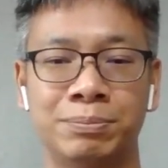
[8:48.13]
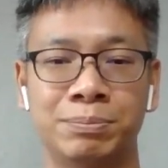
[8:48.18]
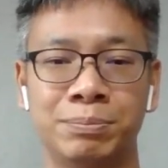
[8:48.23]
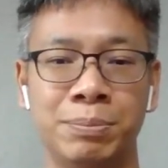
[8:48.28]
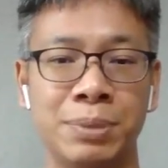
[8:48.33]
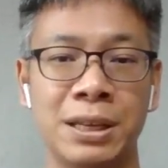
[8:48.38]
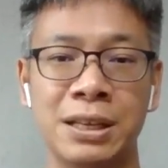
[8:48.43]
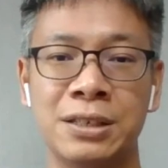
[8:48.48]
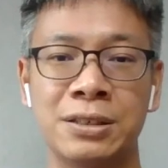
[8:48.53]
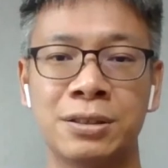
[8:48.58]

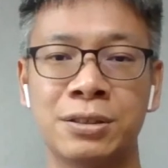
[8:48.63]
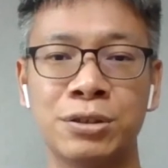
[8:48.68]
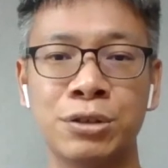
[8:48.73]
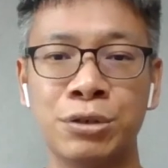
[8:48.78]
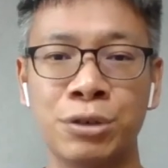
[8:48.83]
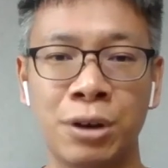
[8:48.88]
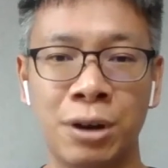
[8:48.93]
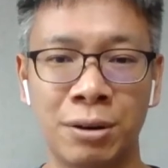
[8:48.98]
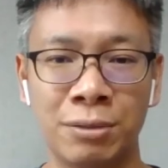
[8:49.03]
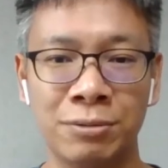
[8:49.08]
please do
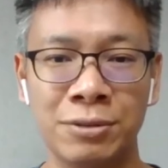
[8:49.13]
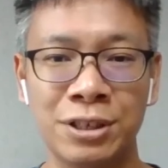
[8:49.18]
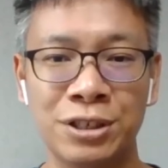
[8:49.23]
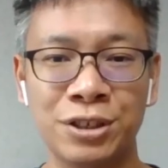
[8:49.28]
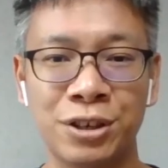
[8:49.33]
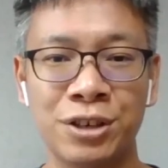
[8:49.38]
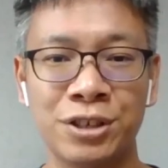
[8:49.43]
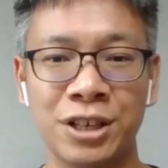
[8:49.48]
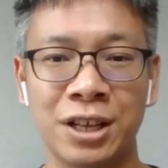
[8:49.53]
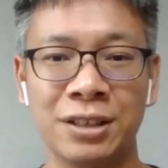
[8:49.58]
your own
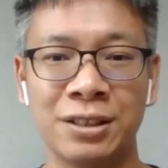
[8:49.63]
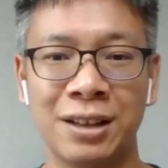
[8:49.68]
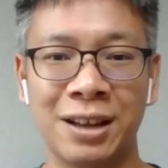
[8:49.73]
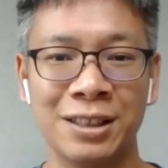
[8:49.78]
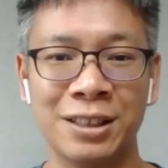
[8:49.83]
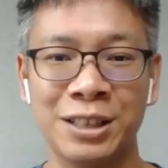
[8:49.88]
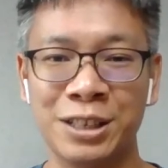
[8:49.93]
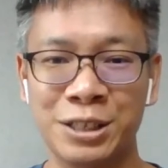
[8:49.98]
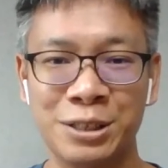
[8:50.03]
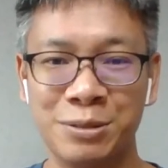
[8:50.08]
research on
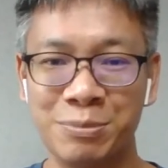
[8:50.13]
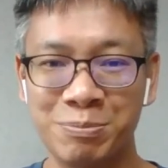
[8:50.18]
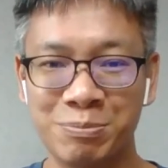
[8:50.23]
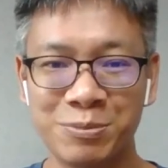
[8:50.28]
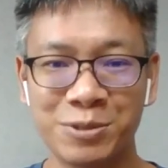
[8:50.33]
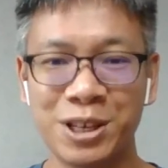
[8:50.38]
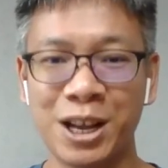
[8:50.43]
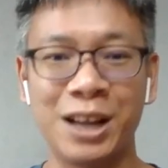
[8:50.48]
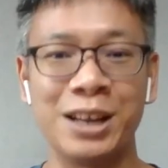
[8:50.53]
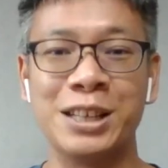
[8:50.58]
the
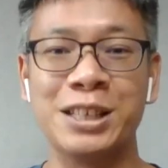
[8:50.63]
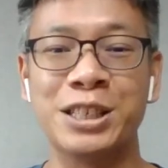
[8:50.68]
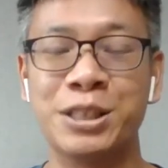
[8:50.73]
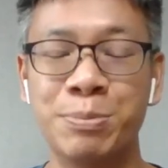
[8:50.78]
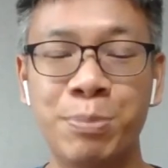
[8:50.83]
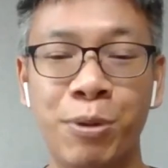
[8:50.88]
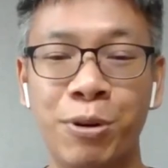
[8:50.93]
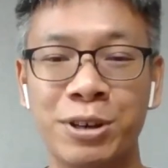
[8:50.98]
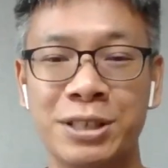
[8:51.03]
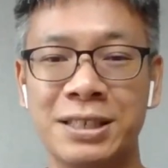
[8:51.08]
Chinese
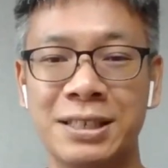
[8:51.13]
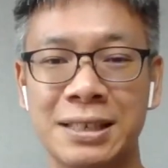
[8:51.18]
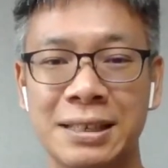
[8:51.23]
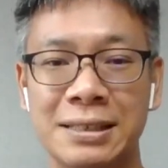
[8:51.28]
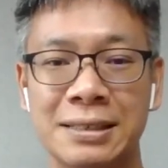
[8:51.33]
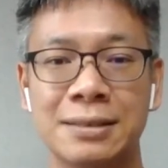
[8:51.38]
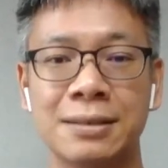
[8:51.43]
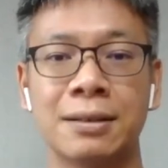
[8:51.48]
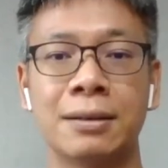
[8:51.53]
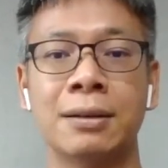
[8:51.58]
sports
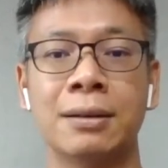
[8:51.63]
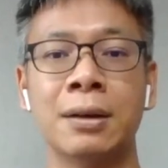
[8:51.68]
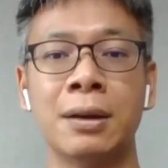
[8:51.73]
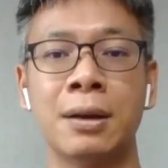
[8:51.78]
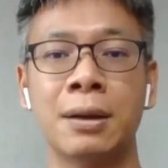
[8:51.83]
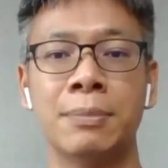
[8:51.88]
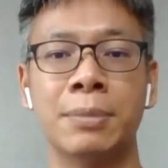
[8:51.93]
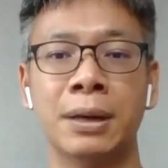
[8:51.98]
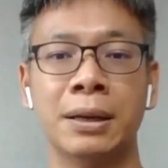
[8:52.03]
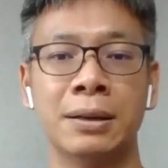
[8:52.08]
scenes here,
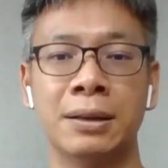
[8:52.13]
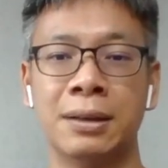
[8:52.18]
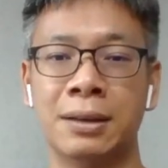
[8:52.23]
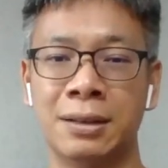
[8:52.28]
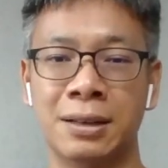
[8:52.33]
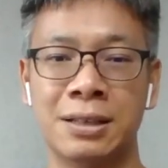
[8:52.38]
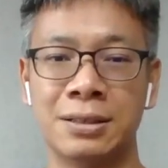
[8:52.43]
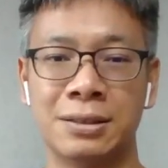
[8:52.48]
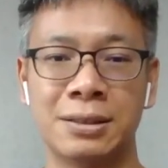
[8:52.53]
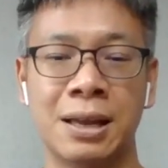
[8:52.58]
but it
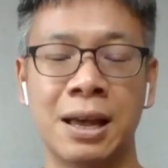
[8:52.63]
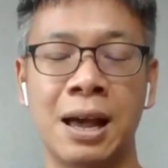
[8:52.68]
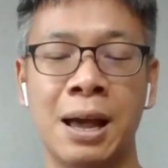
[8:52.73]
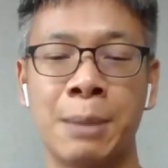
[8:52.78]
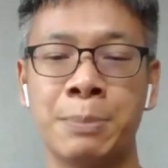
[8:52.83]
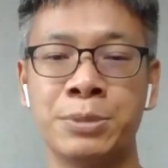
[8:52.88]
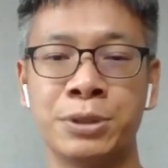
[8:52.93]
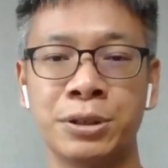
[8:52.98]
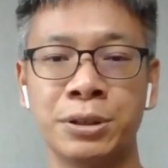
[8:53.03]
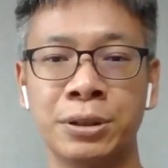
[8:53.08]
is
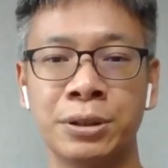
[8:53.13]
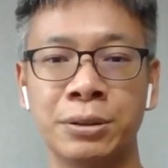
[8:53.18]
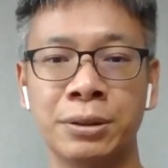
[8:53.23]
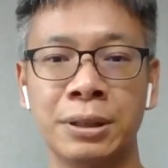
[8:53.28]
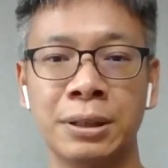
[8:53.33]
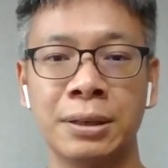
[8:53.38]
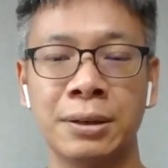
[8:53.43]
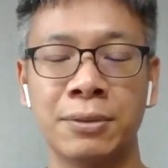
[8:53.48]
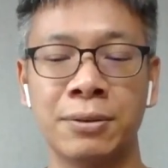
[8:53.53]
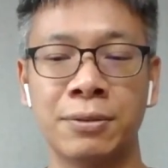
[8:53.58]

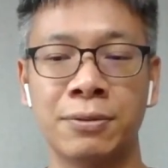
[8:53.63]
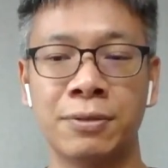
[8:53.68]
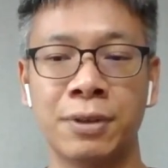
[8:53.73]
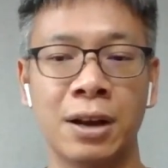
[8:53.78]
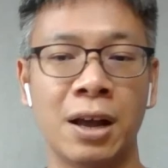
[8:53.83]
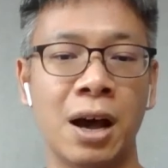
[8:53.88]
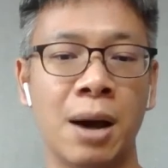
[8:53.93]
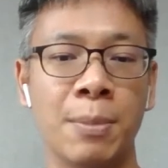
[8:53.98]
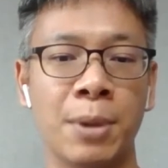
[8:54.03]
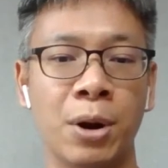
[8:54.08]
absolutely
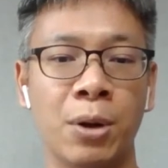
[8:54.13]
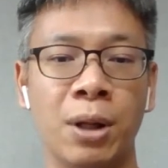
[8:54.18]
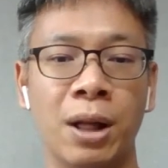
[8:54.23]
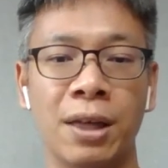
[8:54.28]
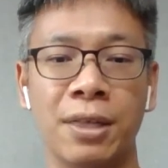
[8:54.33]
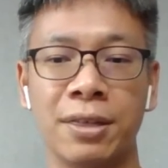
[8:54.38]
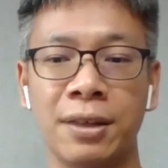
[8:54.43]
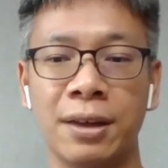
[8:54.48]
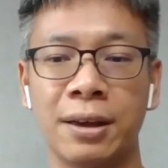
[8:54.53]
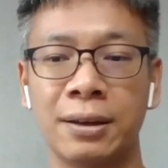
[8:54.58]
phenomenal,
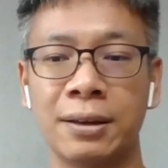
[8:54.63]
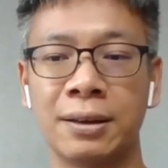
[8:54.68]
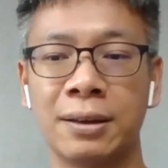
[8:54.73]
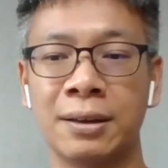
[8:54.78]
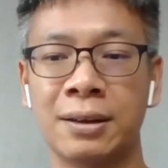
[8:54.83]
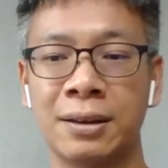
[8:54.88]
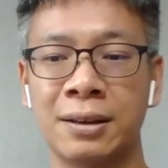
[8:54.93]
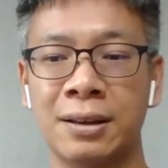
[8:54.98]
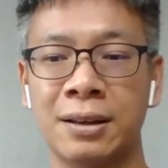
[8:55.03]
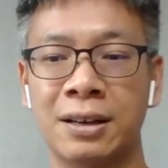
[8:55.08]
I think.
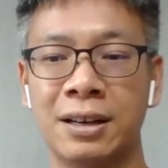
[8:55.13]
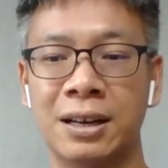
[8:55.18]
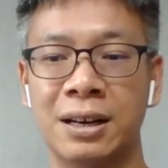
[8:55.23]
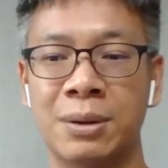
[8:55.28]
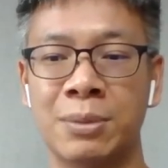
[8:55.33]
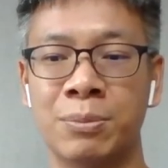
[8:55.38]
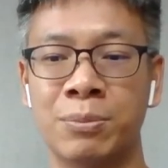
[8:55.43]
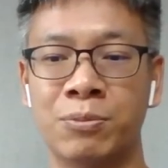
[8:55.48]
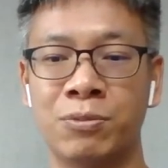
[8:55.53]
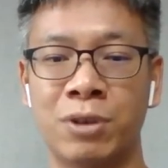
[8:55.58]

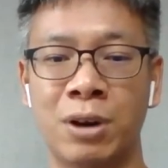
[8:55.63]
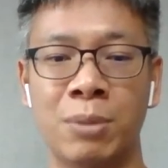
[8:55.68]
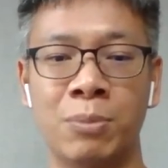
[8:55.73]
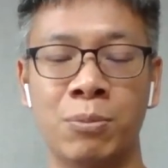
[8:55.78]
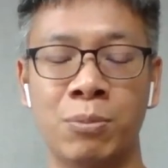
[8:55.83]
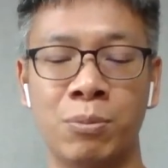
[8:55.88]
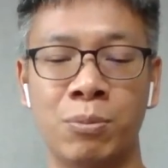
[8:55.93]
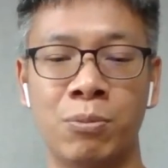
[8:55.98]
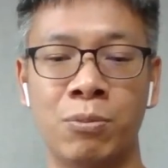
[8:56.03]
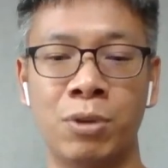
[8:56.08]

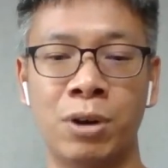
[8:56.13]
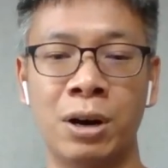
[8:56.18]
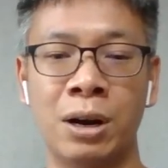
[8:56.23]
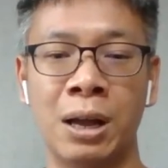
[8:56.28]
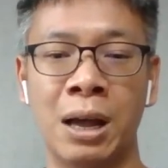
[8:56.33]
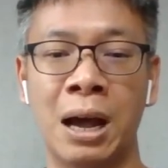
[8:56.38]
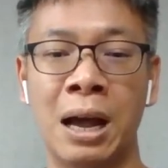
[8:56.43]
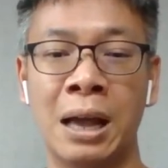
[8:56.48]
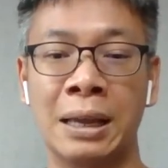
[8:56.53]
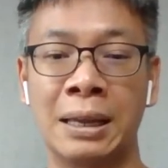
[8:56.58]
From
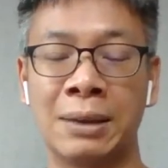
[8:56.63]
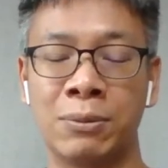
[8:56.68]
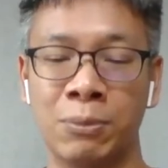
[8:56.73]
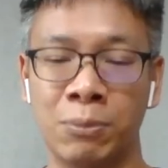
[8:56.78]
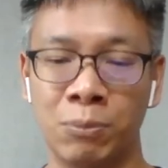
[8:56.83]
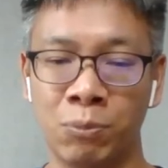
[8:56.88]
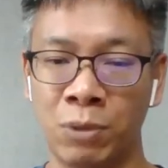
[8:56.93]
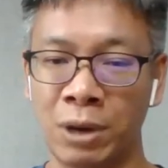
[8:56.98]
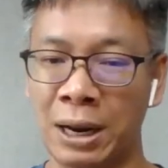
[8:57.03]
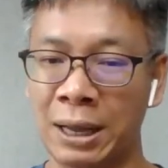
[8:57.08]

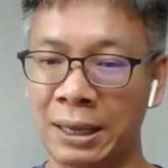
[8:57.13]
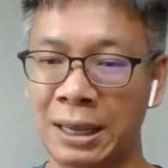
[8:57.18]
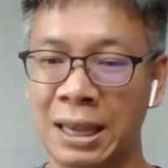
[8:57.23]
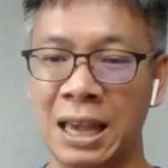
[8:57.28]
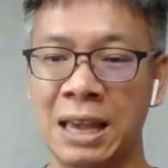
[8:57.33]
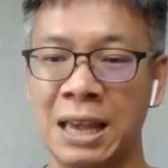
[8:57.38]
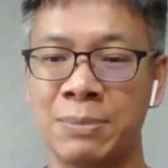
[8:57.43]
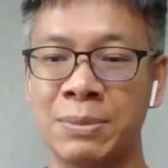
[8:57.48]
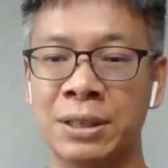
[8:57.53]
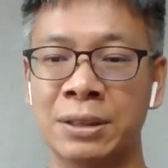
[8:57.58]
when I
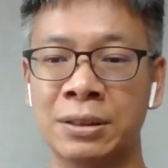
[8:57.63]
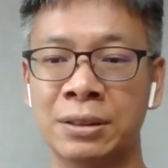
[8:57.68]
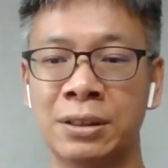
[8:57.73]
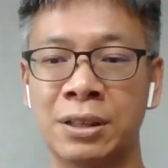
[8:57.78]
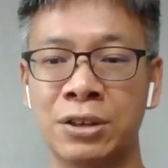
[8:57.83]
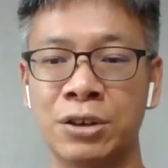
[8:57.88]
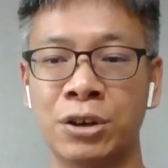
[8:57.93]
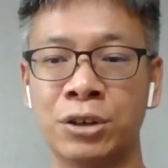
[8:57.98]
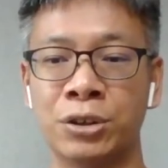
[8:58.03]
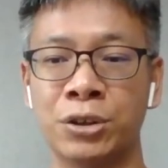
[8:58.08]
came in the
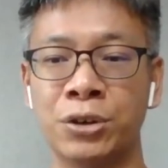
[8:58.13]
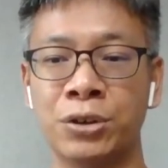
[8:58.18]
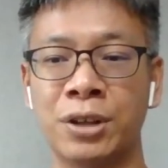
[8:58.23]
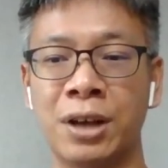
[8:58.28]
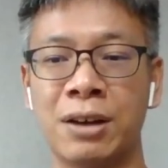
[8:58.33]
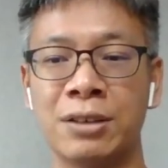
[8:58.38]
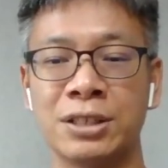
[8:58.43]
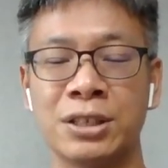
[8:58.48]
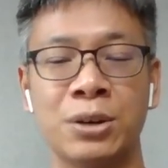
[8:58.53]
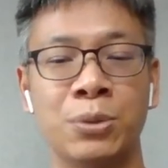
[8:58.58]
year
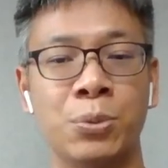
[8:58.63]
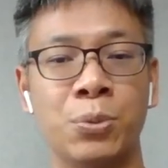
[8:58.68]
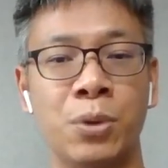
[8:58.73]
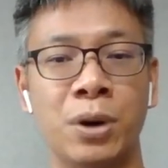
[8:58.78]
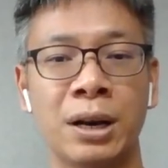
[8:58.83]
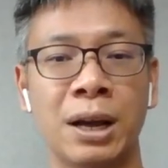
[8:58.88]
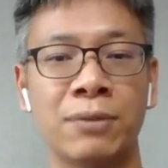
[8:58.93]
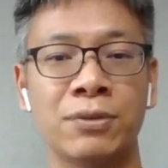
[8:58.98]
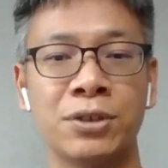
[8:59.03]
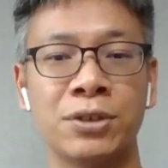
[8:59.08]

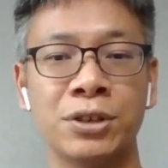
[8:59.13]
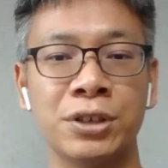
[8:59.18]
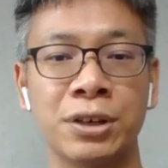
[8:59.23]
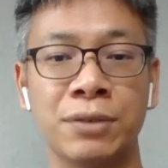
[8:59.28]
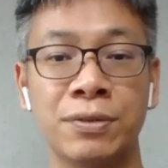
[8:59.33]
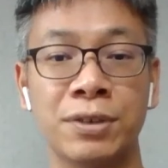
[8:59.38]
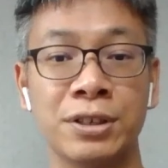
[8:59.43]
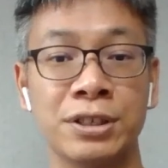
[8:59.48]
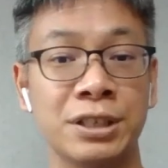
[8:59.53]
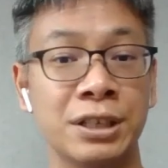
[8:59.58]
2001 after
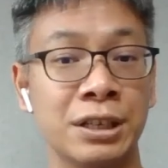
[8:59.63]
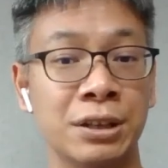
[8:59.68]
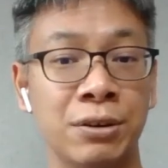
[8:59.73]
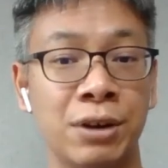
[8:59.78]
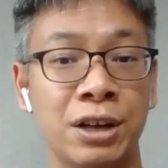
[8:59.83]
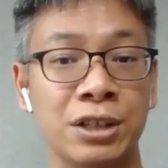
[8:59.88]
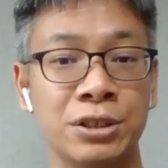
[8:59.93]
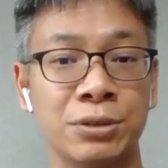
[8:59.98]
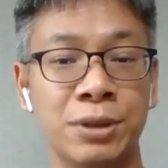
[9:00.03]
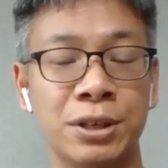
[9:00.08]
university
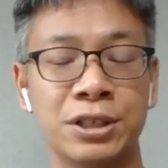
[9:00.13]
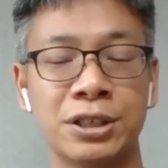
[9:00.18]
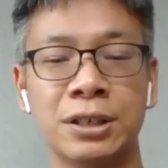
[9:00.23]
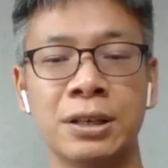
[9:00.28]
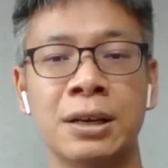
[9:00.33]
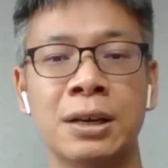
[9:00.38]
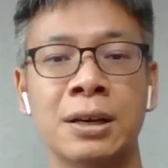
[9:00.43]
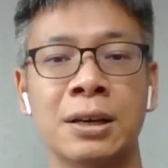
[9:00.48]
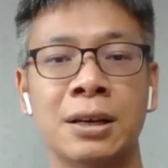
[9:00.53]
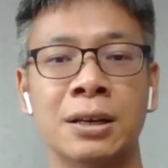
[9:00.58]
graduation
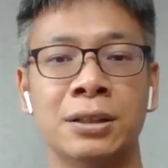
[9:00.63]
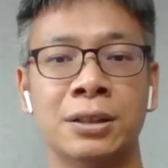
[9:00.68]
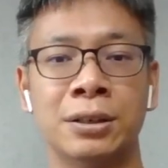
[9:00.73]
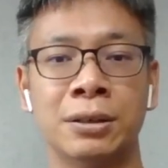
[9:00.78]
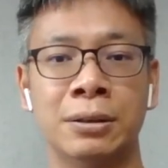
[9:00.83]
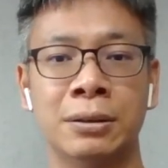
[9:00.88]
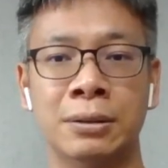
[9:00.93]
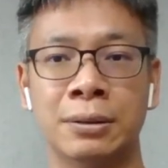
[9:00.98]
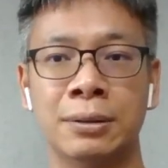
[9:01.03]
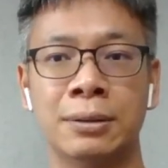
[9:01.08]

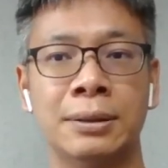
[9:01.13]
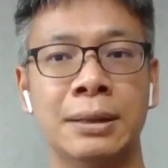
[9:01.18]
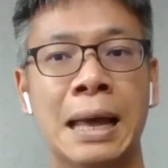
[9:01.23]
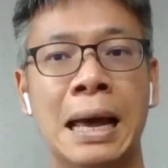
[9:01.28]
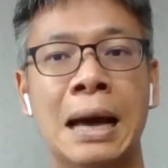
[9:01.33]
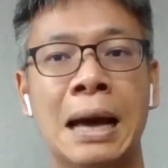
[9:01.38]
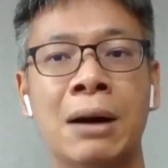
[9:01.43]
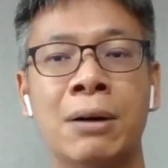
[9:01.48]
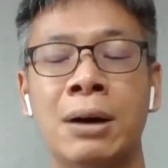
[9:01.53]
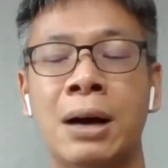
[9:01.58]
till
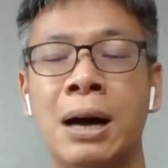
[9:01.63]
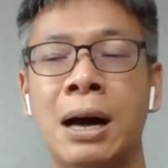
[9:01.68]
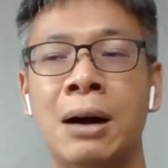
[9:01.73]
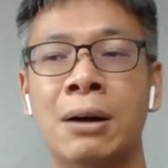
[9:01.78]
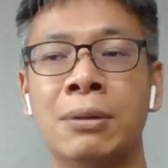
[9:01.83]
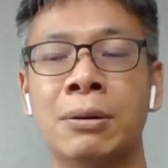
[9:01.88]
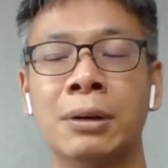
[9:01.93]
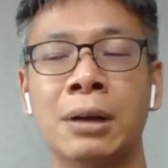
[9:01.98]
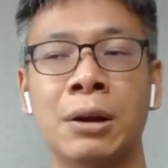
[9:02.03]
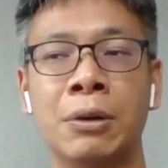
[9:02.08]
now,
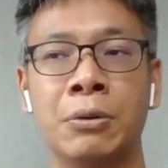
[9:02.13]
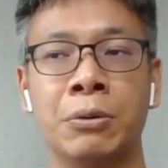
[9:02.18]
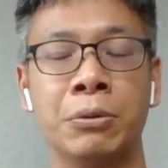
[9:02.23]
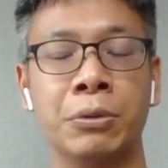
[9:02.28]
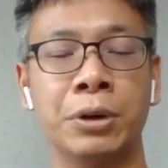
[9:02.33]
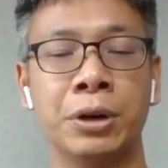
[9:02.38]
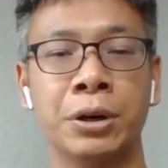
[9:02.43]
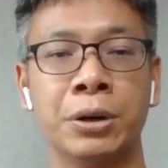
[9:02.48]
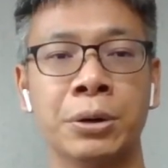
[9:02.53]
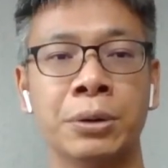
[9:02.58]
how it
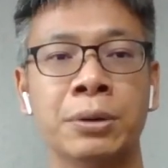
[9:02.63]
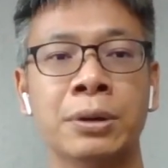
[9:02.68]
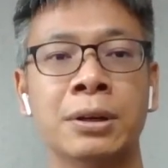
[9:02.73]
grew